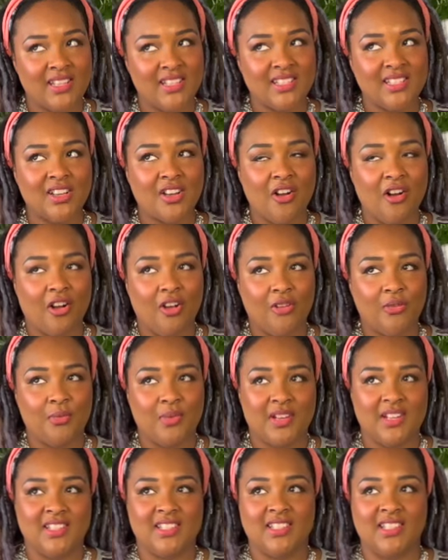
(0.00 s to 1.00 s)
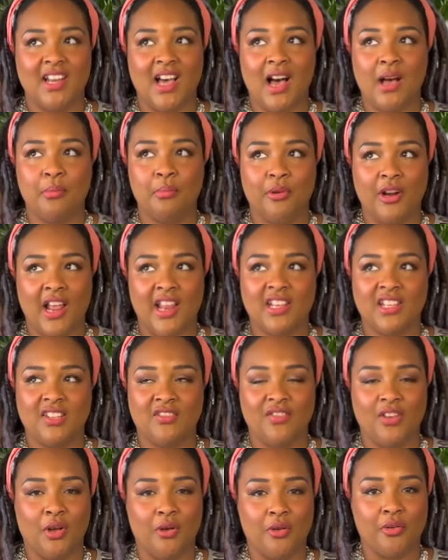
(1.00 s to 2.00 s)
is it called when it's not
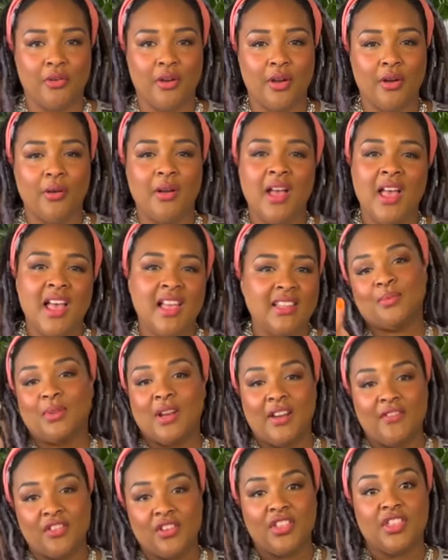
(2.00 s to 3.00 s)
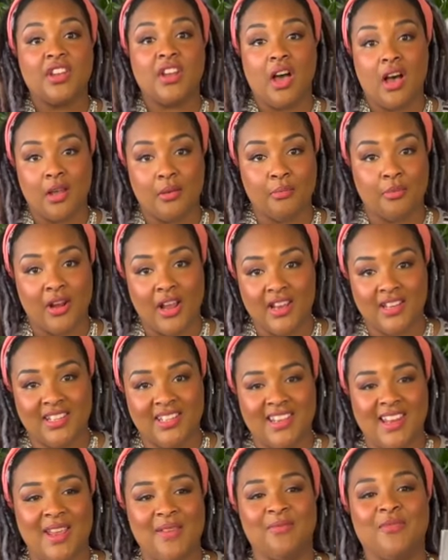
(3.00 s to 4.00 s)
branded Velcro? Whatever the
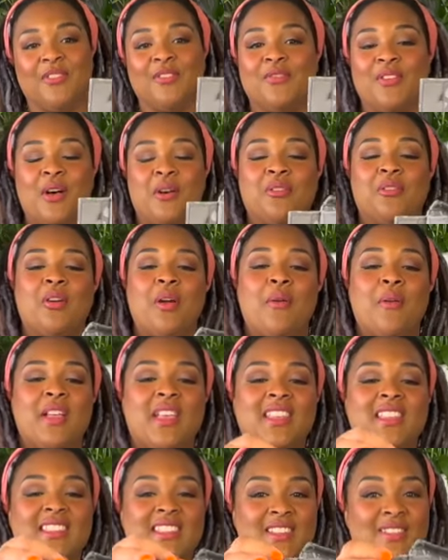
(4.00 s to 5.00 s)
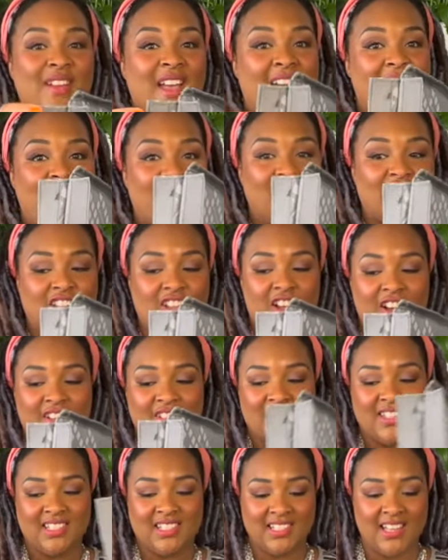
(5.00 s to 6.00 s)
non-branded name for Velcro is, you have
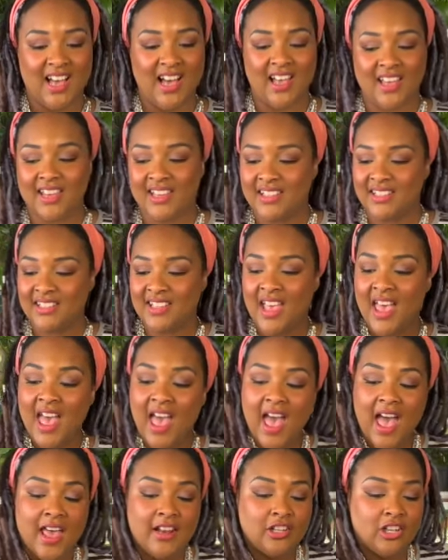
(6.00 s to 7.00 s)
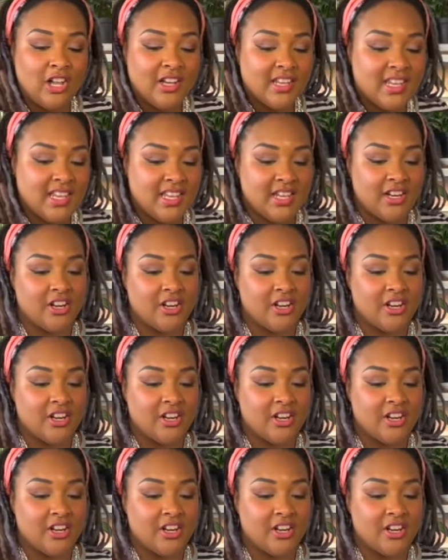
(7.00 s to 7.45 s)
along the sides and along here.